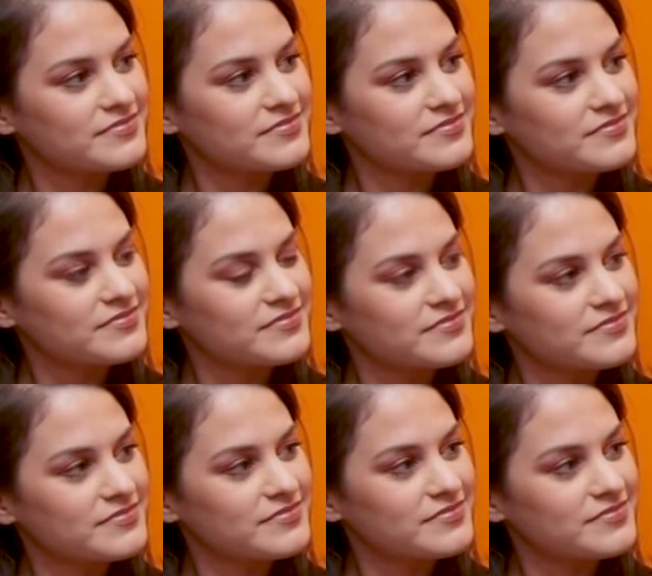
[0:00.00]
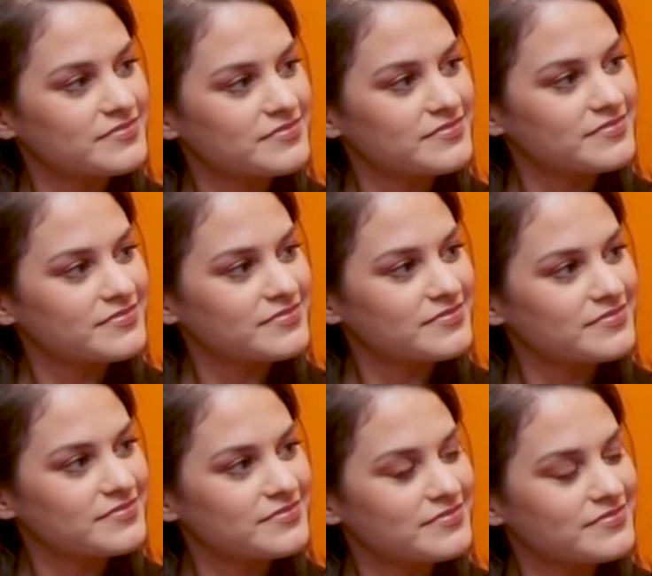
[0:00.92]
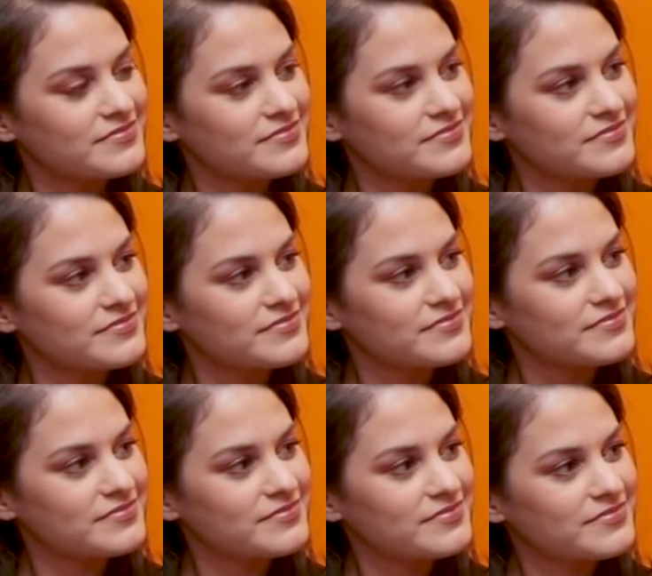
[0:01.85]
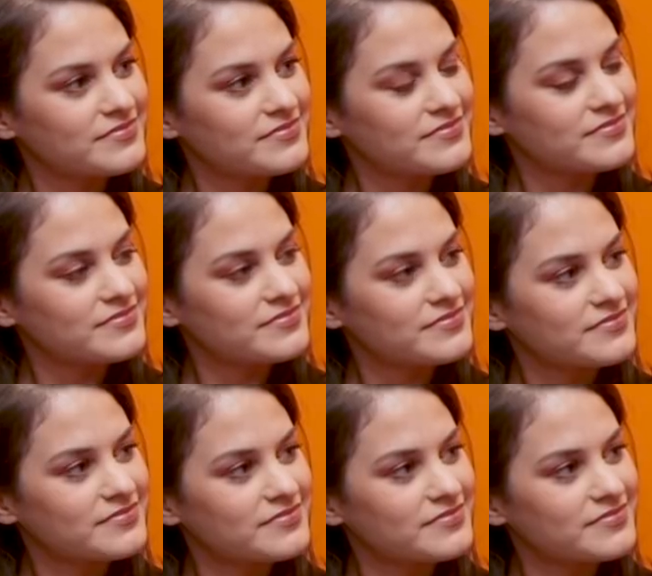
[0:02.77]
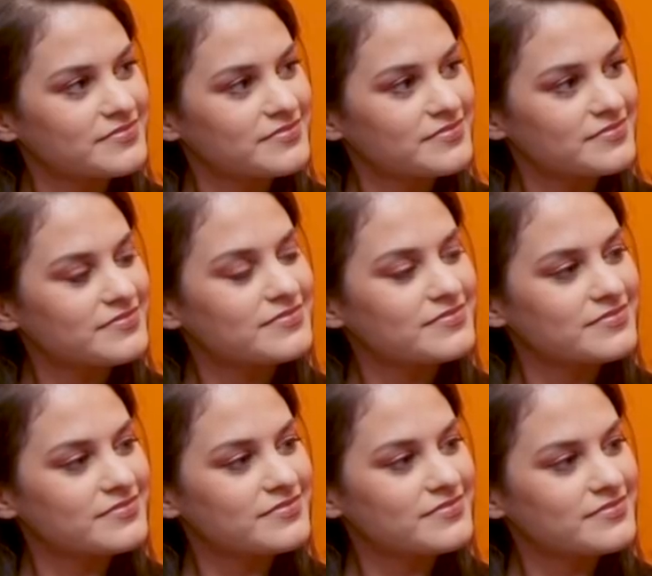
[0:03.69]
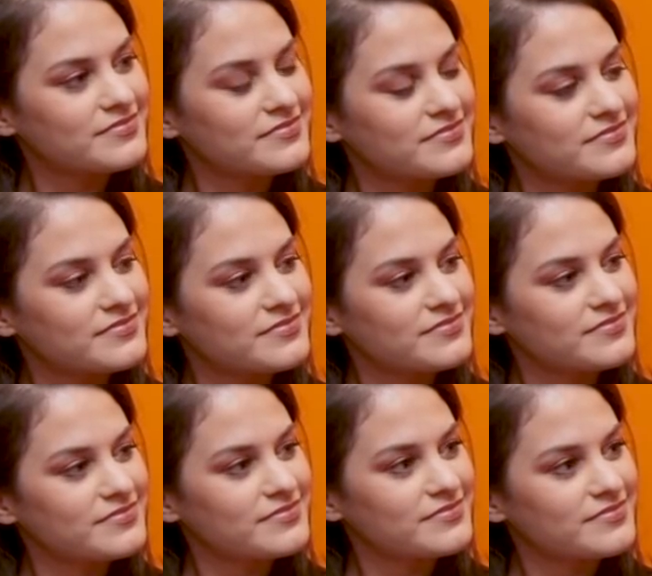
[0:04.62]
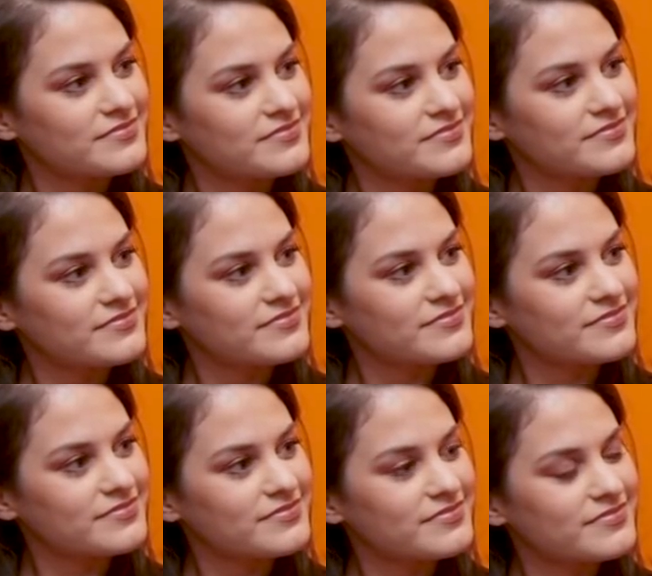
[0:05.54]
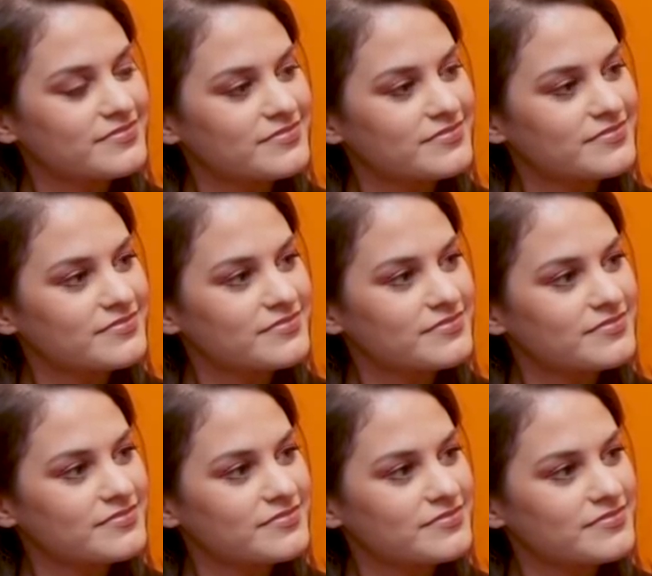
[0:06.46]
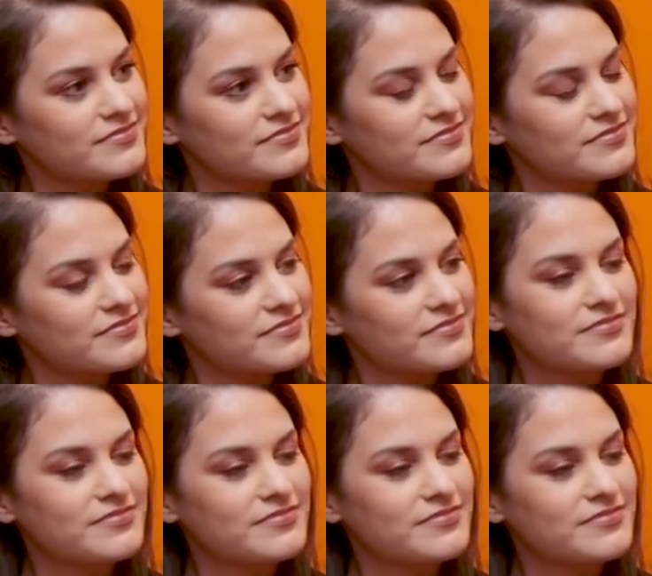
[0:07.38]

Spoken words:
The person shown says nothing.